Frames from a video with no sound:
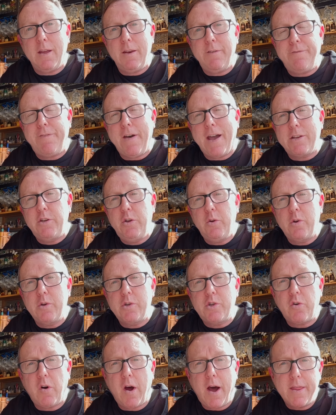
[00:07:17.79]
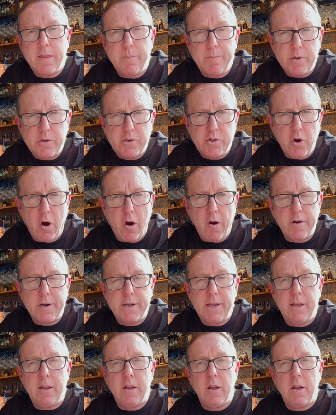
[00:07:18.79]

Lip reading: In fact, you could try the majority